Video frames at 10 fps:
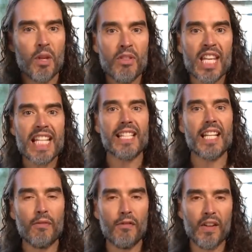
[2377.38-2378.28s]
this
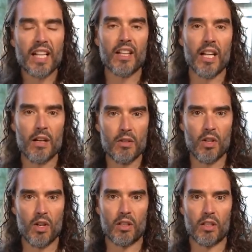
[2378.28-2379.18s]
is a thing that goes
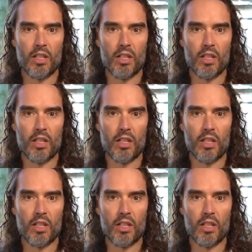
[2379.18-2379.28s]
on.